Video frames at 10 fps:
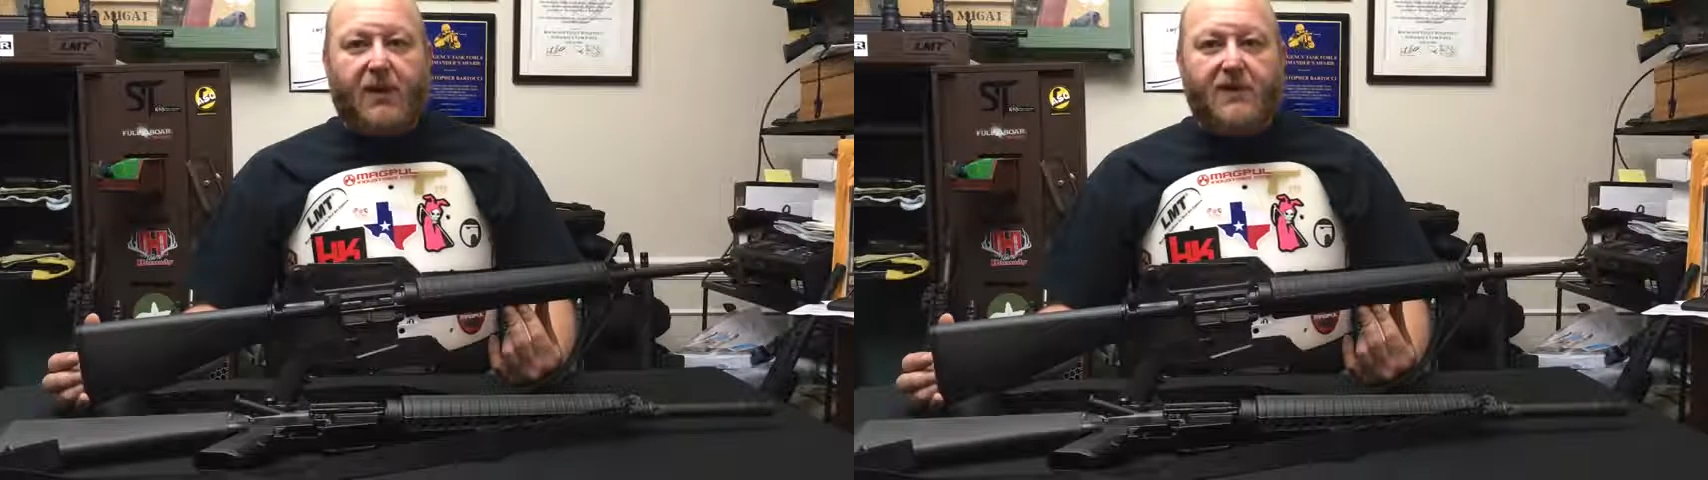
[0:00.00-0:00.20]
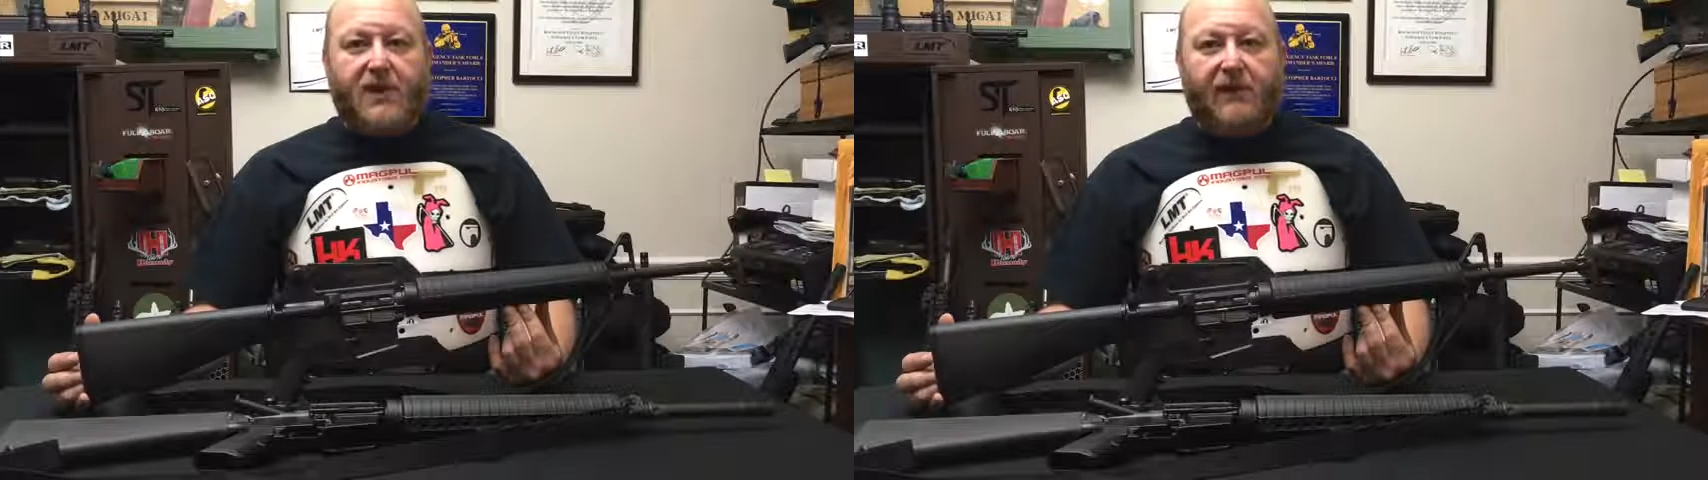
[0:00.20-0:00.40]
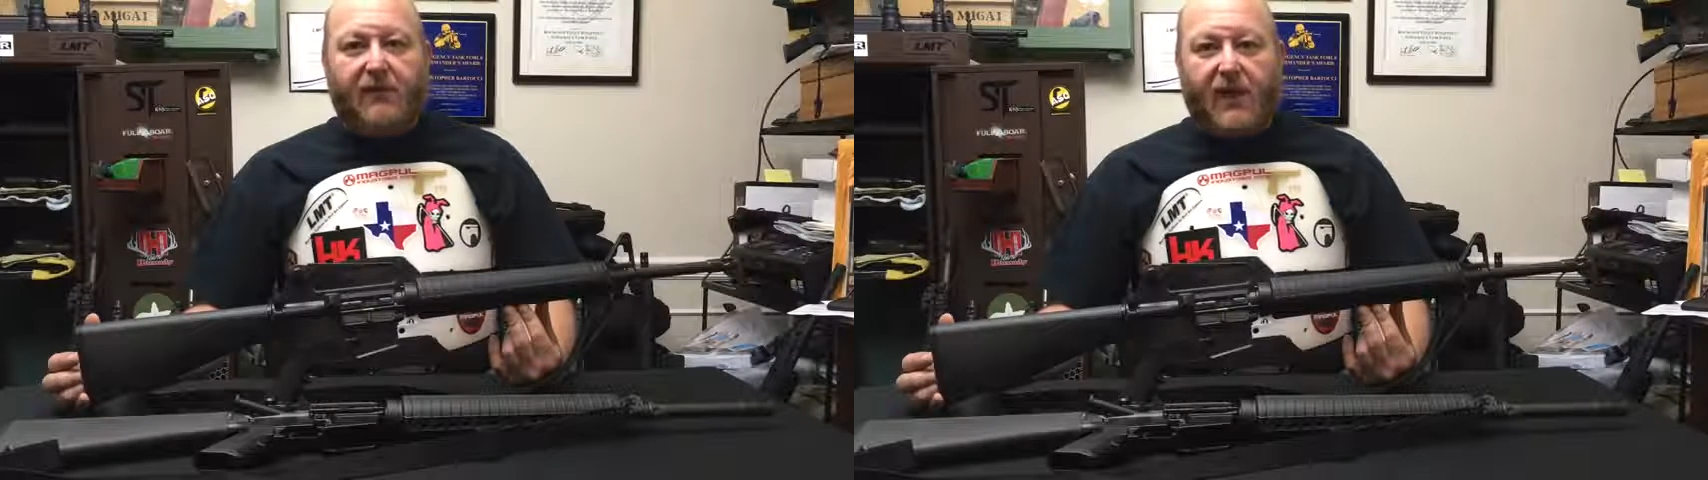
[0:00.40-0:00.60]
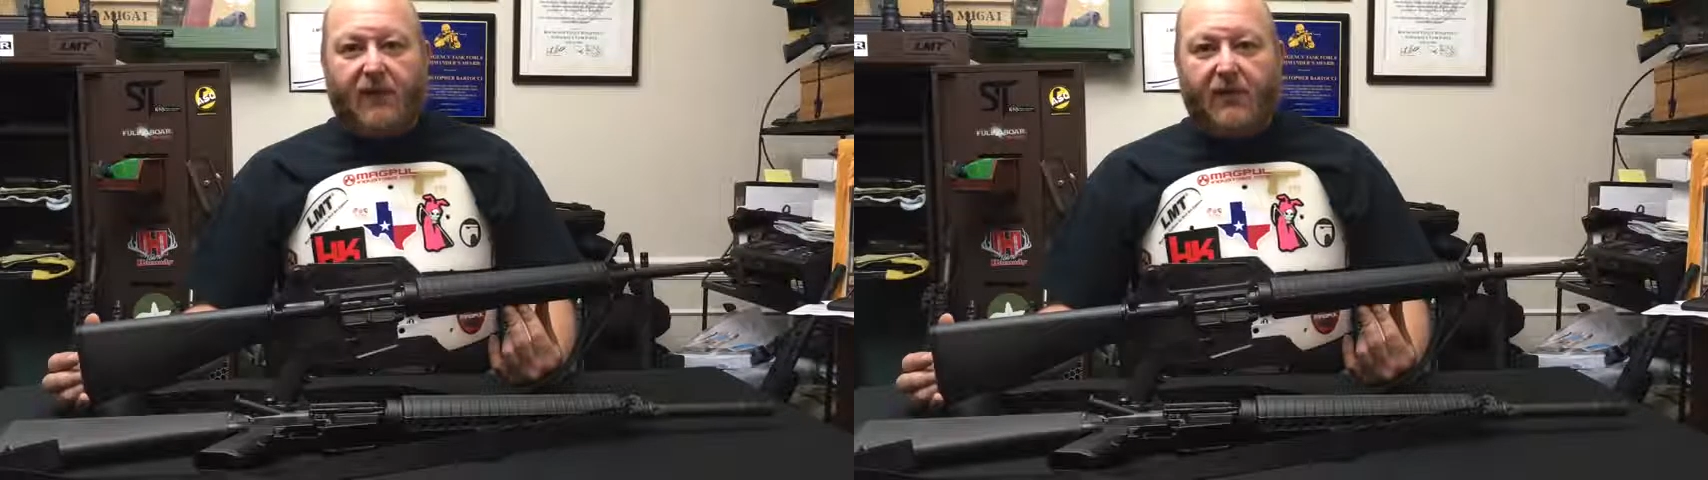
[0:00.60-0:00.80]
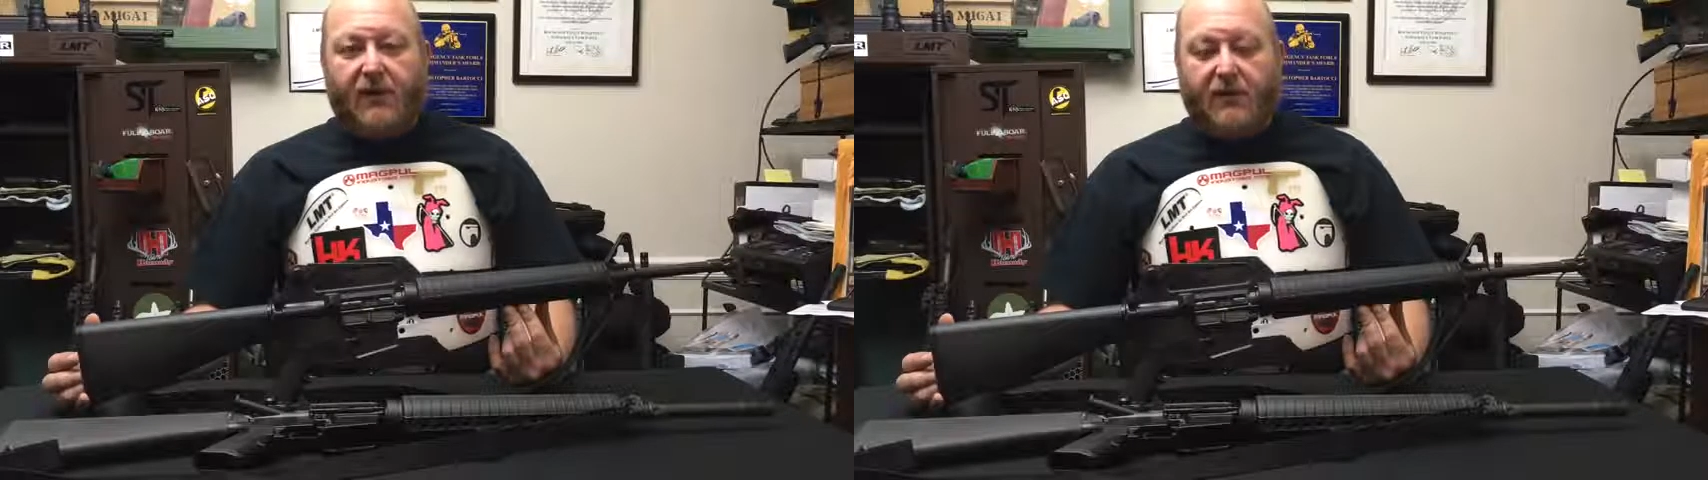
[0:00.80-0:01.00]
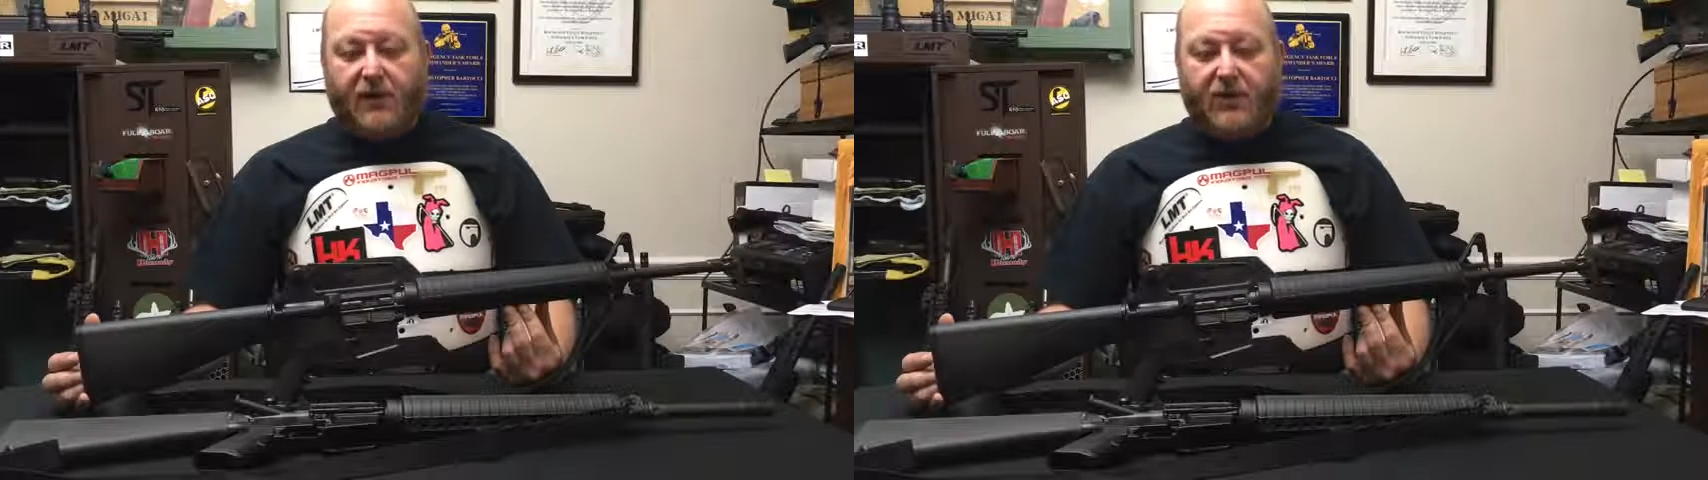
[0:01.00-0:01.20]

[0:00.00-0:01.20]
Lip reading: but instead of it having the